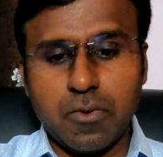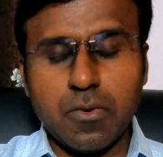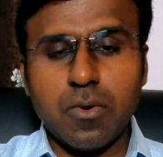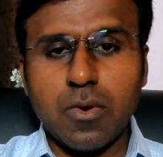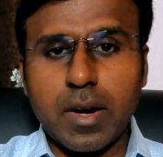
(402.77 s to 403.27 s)
if
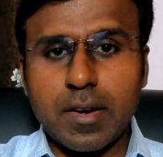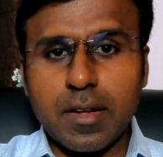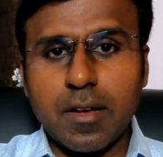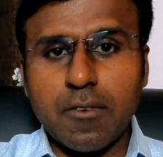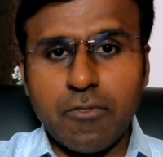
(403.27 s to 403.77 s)
you look
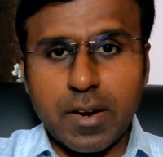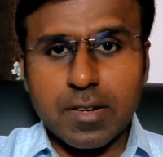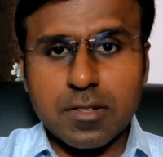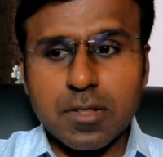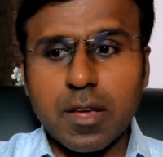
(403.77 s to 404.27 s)
at uh,
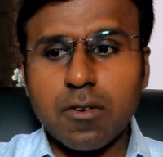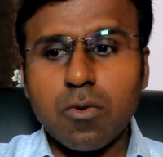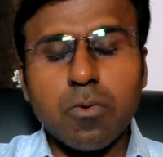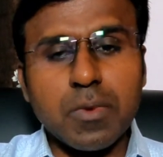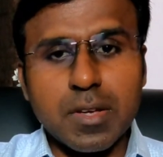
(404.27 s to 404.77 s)
friends they
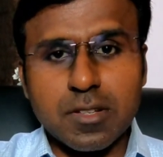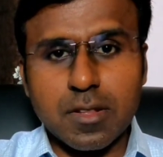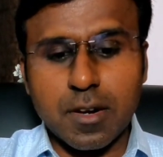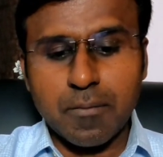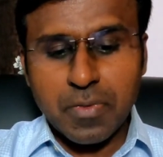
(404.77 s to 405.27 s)
groom each
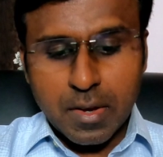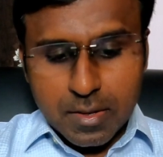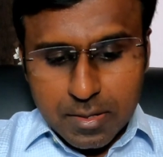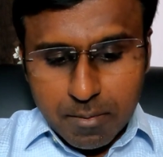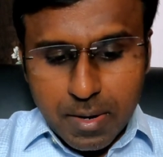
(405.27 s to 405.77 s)
other
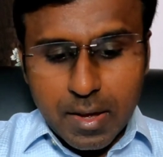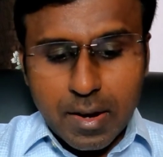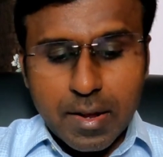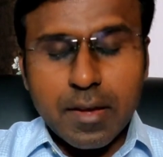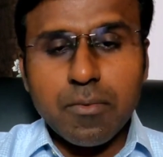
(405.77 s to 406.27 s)

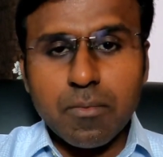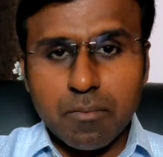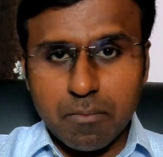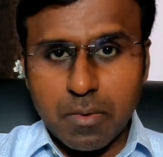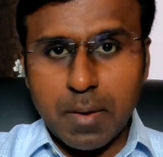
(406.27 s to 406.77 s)
similarly
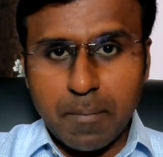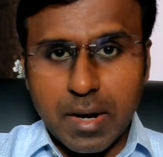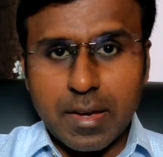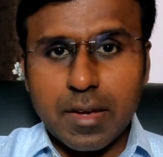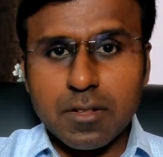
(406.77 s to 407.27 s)
uh,
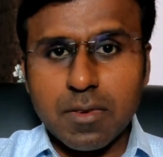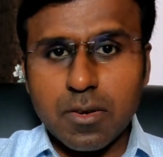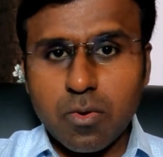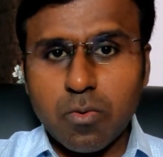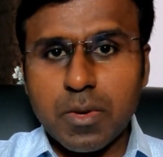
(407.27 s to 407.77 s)
monkeys
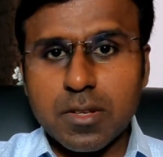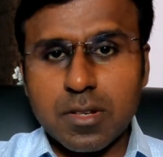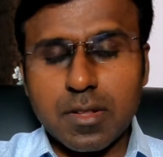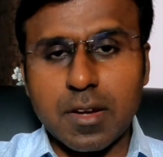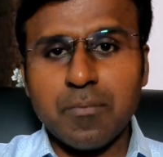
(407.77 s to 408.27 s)
will groom
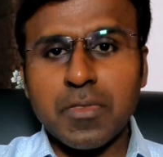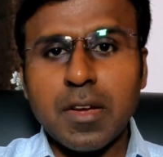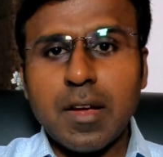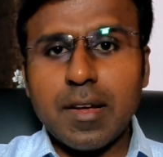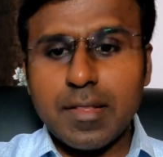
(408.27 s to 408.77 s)
each other
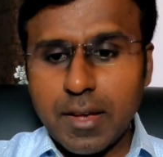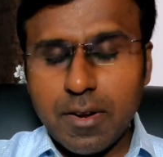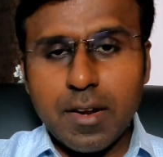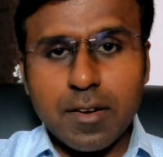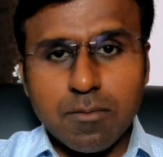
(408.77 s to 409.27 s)
uh, they
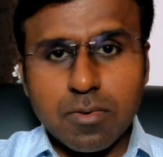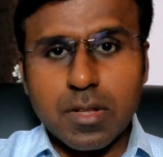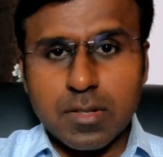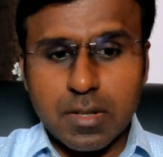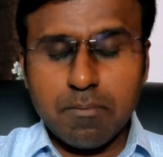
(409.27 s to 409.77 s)
will
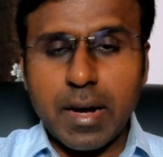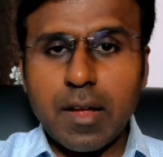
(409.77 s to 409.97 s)
remove the see